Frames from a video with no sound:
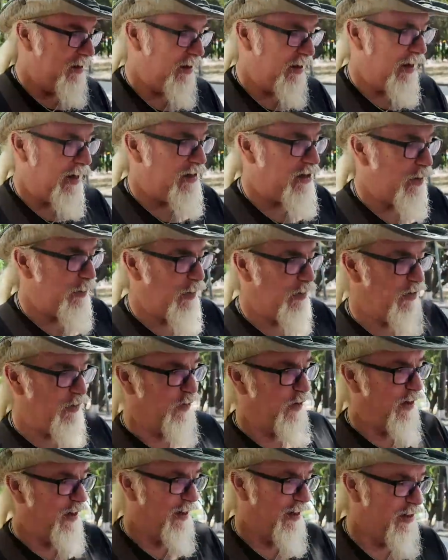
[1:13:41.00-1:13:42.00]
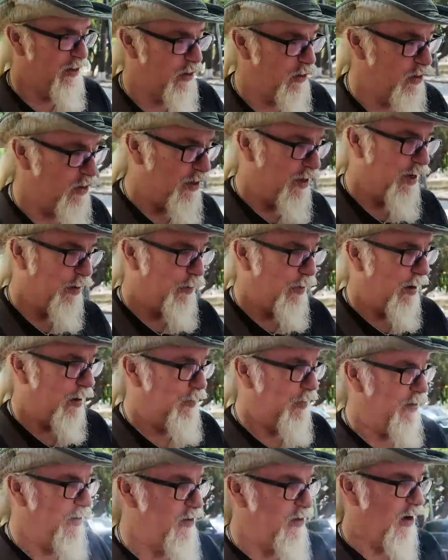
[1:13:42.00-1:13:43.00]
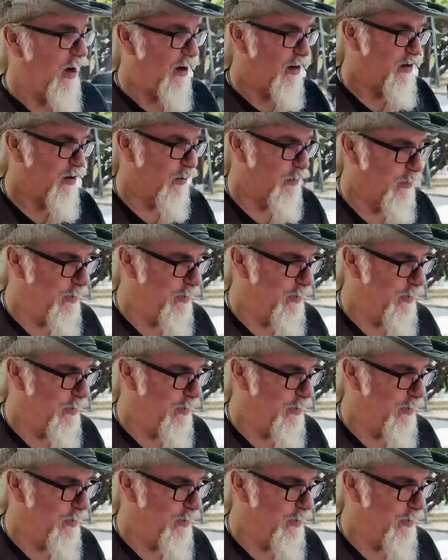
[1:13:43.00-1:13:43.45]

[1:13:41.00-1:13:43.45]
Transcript: AJ Puzzle Ferret, lizards in the apartments, awesome.